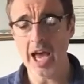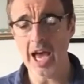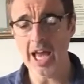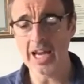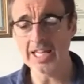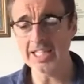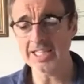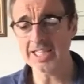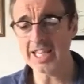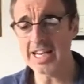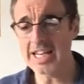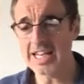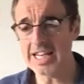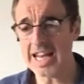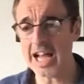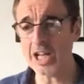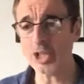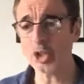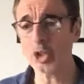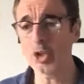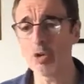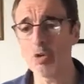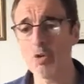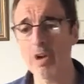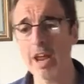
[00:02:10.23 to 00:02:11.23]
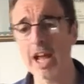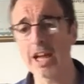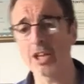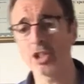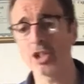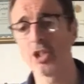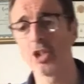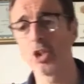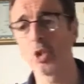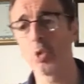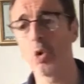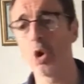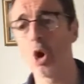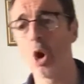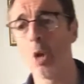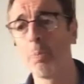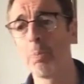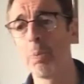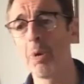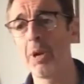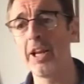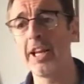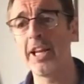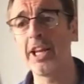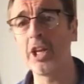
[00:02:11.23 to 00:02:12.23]
and it's a natural reaction to a
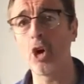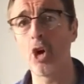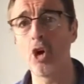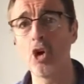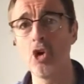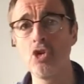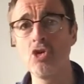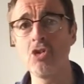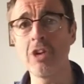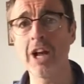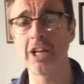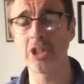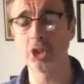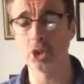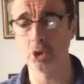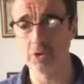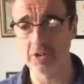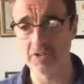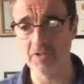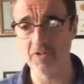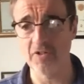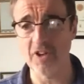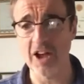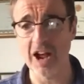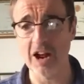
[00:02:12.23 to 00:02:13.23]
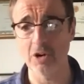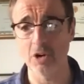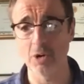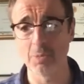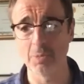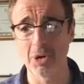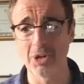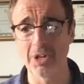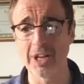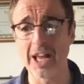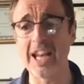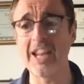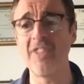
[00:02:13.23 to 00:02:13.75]
completely unnatural environment.